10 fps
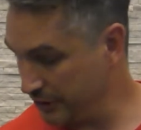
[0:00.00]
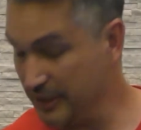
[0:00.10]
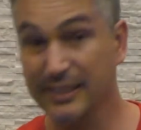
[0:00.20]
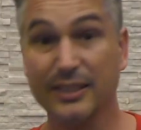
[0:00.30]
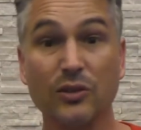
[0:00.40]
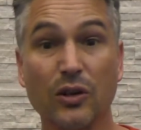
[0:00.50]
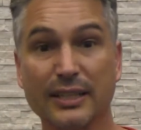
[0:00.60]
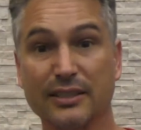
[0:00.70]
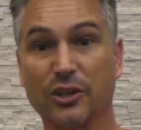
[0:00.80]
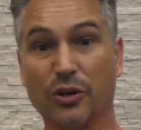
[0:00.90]
you still like
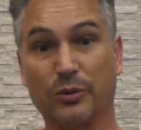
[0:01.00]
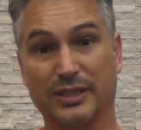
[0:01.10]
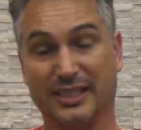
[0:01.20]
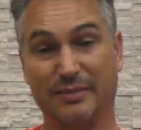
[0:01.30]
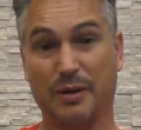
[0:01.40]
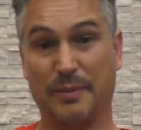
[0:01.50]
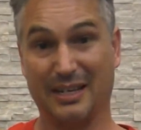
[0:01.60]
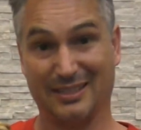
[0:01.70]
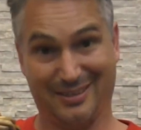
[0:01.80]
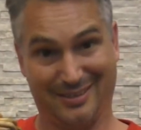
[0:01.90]
to know what's in my
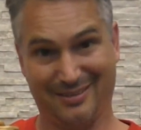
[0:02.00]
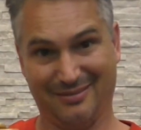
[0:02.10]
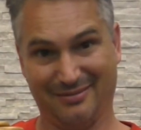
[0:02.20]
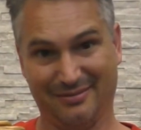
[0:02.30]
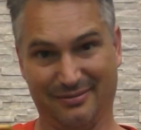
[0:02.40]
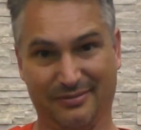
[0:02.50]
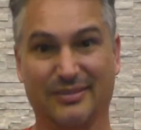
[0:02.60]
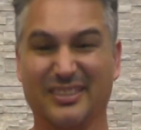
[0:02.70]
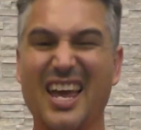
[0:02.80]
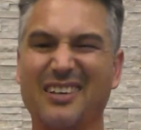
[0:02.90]
basket?
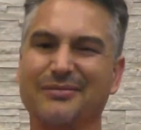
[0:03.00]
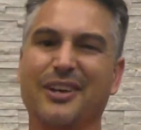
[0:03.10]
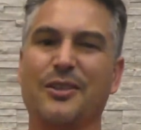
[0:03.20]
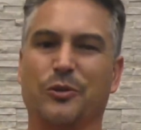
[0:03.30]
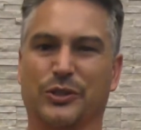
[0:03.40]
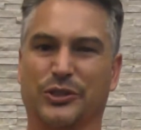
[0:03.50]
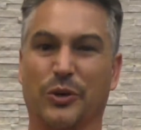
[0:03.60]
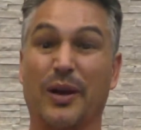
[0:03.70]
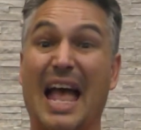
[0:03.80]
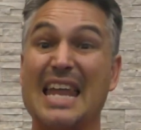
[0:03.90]
Yeah, I thought so,
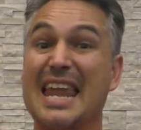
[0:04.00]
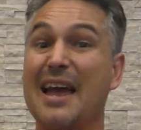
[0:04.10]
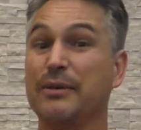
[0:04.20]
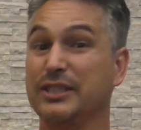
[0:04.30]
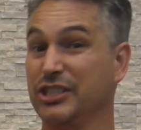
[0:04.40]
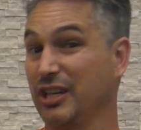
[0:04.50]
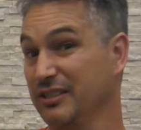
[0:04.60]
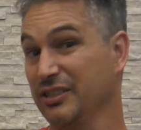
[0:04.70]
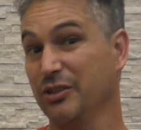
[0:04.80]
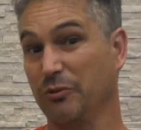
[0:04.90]
and now is
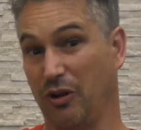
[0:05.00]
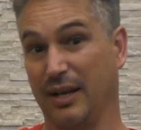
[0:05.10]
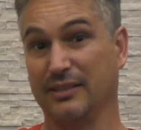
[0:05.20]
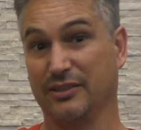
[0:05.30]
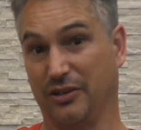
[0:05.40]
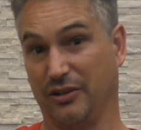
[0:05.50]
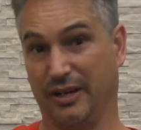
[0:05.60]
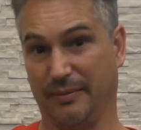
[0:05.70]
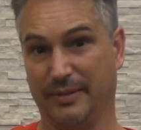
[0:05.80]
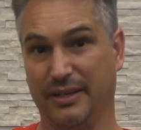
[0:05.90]
just the right
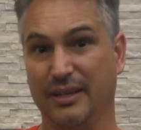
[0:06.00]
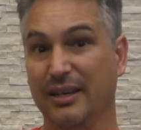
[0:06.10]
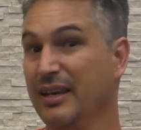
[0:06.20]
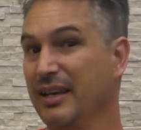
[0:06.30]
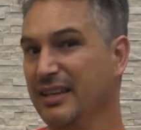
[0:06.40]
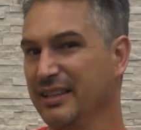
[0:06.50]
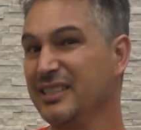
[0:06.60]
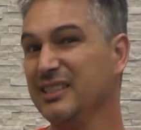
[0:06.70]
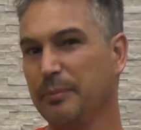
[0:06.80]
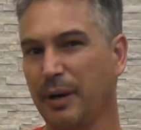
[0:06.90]
time. This
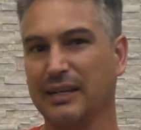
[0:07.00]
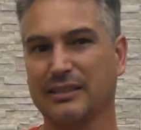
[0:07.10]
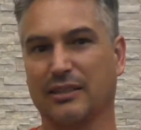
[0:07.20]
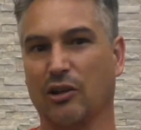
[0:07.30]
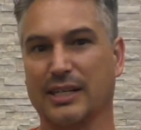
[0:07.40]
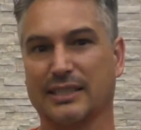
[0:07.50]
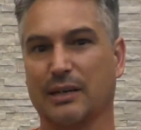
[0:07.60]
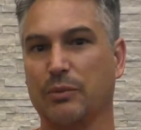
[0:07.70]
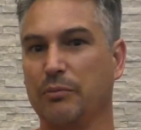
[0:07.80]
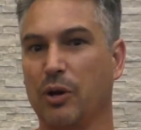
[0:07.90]
is a basket like
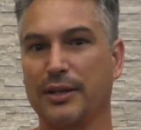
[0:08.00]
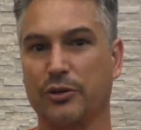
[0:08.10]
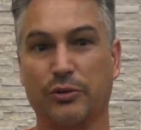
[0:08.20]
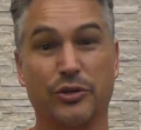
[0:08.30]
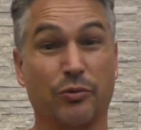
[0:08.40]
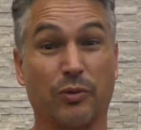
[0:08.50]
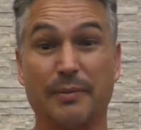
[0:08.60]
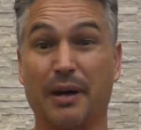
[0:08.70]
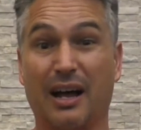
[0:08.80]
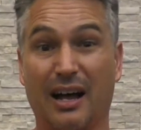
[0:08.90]
someone might use to reap
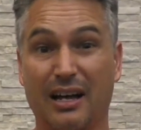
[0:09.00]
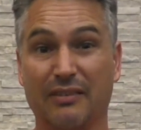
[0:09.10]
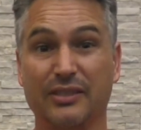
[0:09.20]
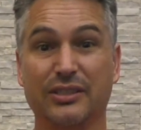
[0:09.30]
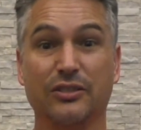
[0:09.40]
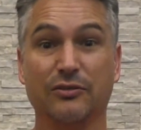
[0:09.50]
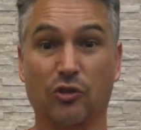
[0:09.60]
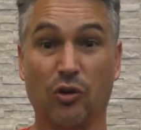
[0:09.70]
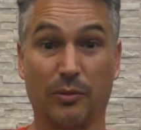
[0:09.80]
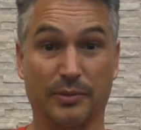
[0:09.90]
a harvest of
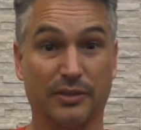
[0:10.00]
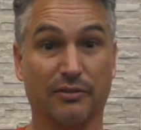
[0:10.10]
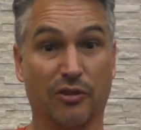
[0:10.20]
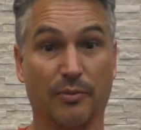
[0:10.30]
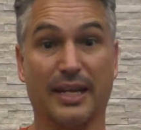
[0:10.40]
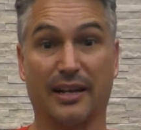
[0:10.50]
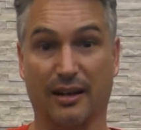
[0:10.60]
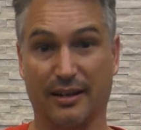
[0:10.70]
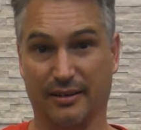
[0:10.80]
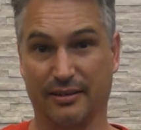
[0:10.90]
crops from their
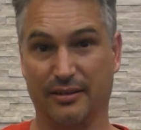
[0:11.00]
garden.